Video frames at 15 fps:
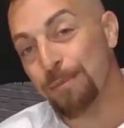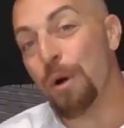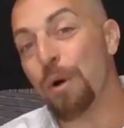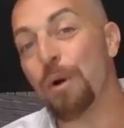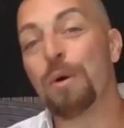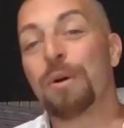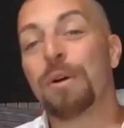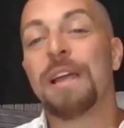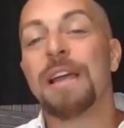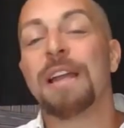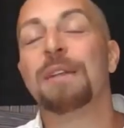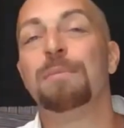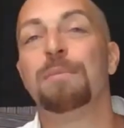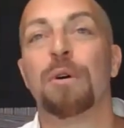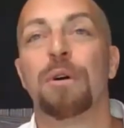and the
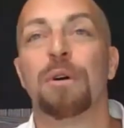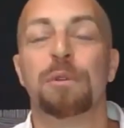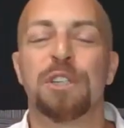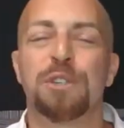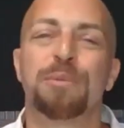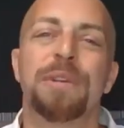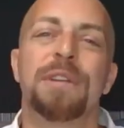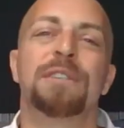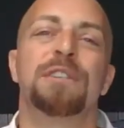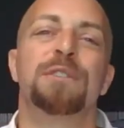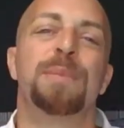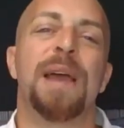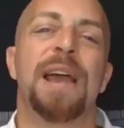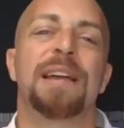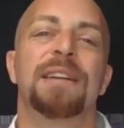poor getting poor which brings
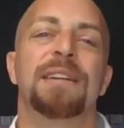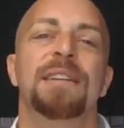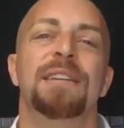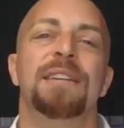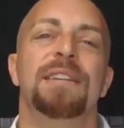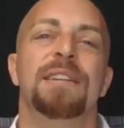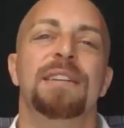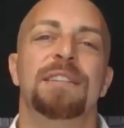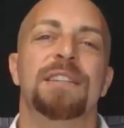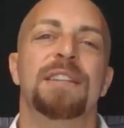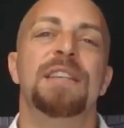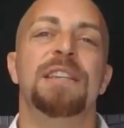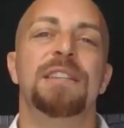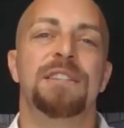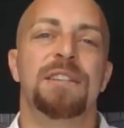us back
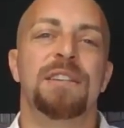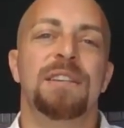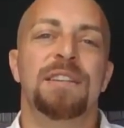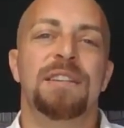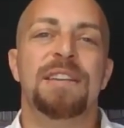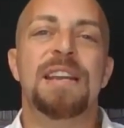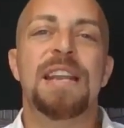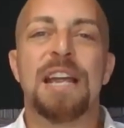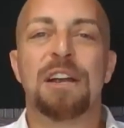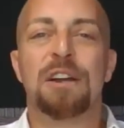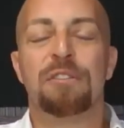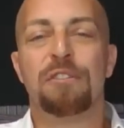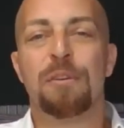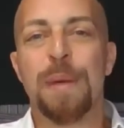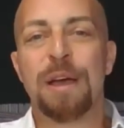to this
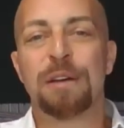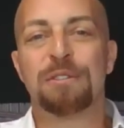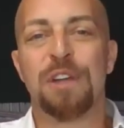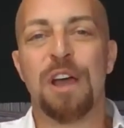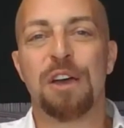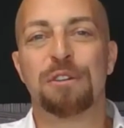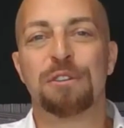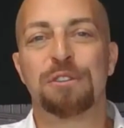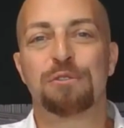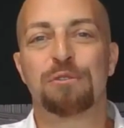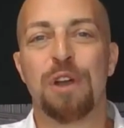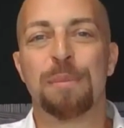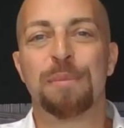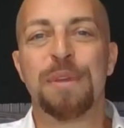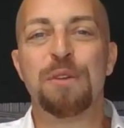narrative about donald
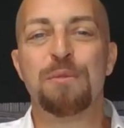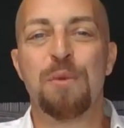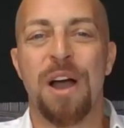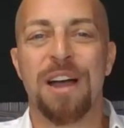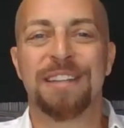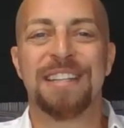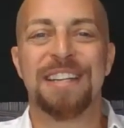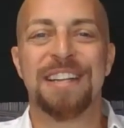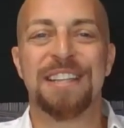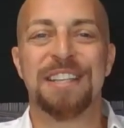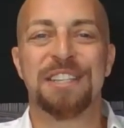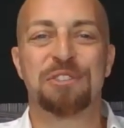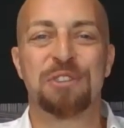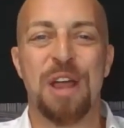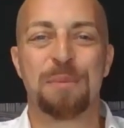trump he walked
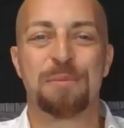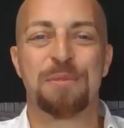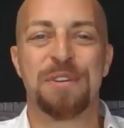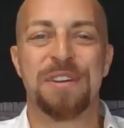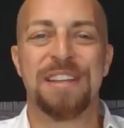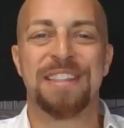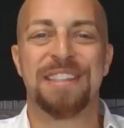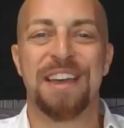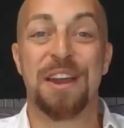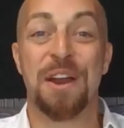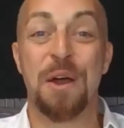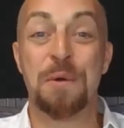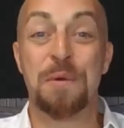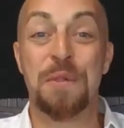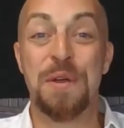into this trap where he
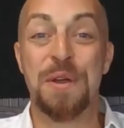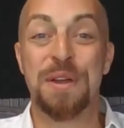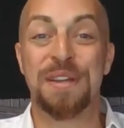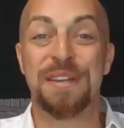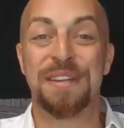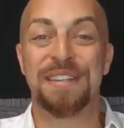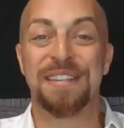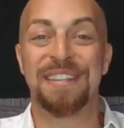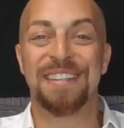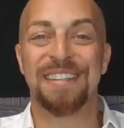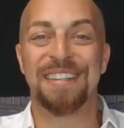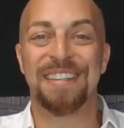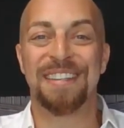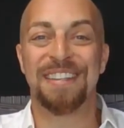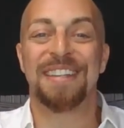thought oh look
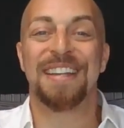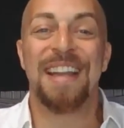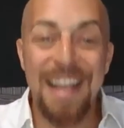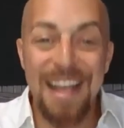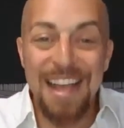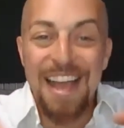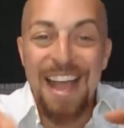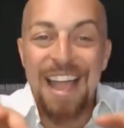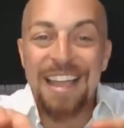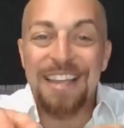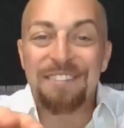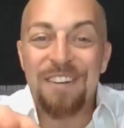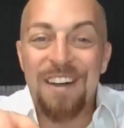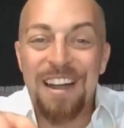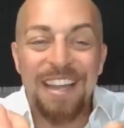look
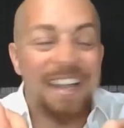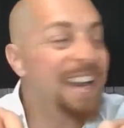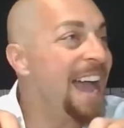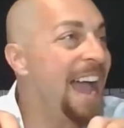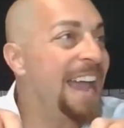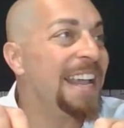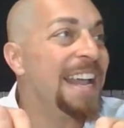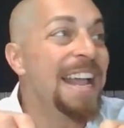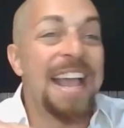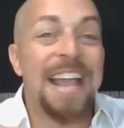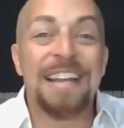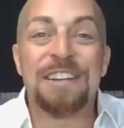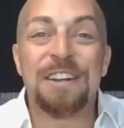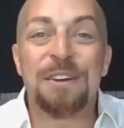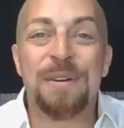i can walk in i
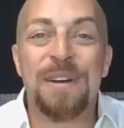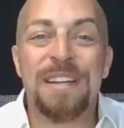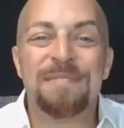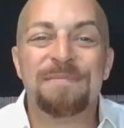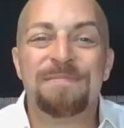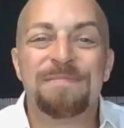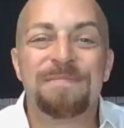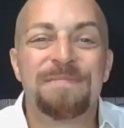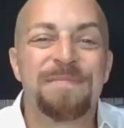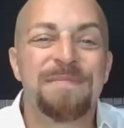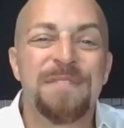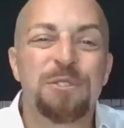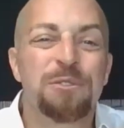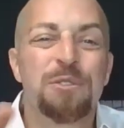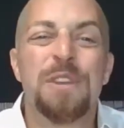you know what
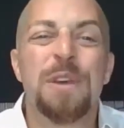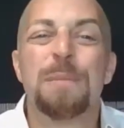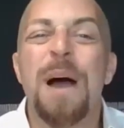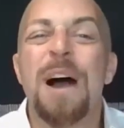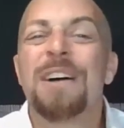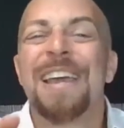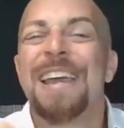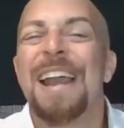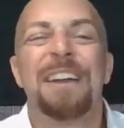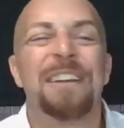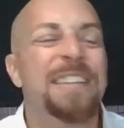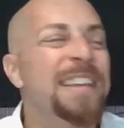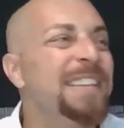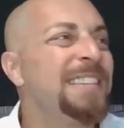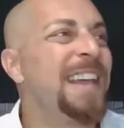screw them, I'll get
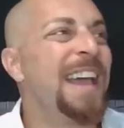out of